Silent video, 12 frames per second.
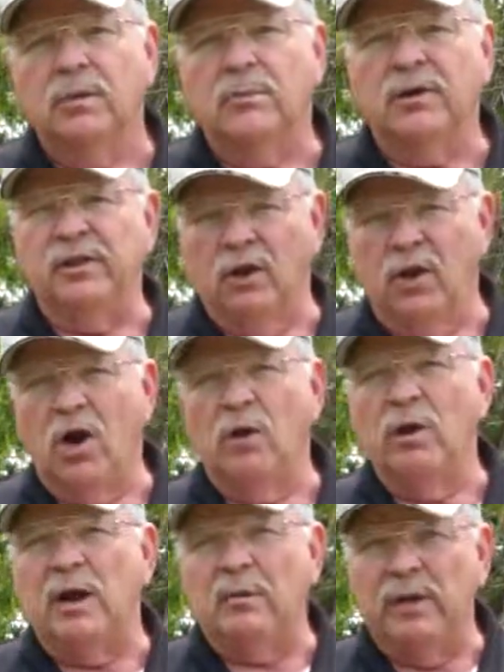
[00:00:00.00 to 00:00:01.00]
But in the
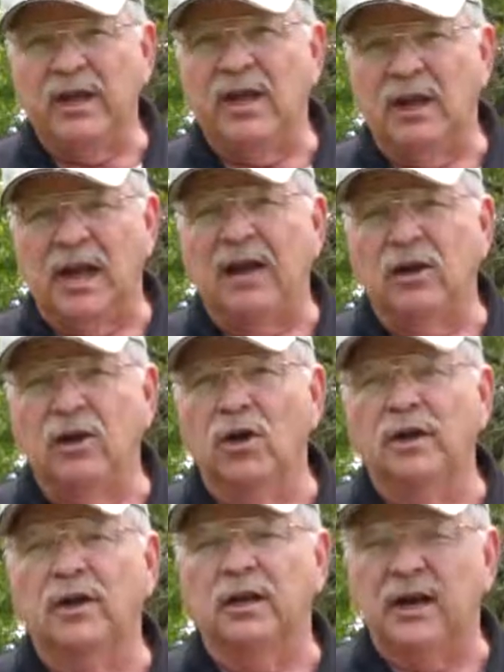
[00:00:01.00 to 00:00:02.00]
long run, we get a lot of
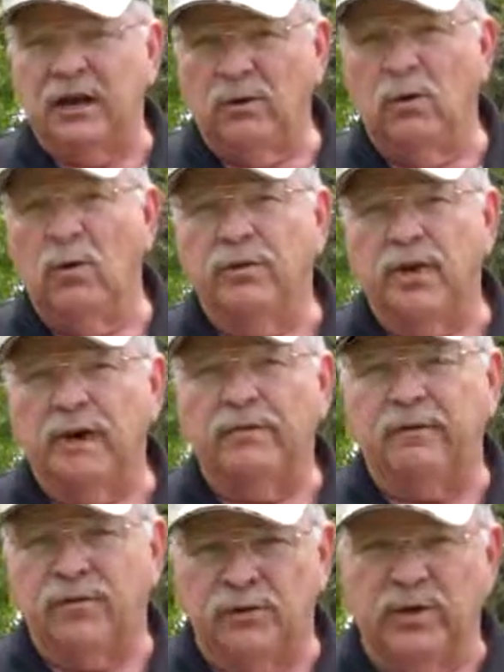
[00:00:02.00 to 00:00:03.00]
good and a lot of growth out of
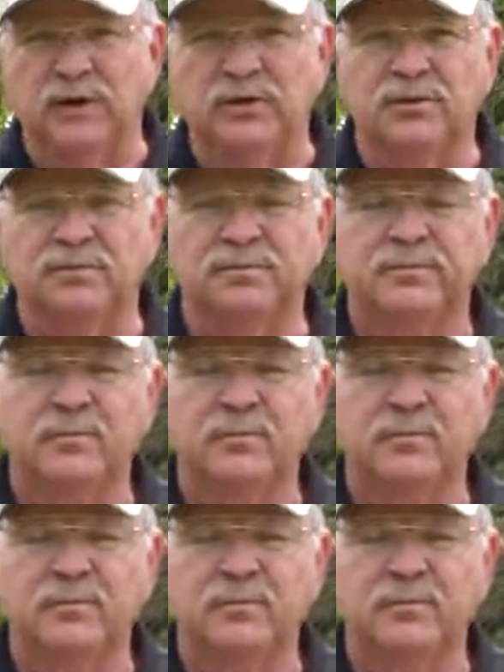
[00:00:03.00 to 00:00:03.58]
our trees.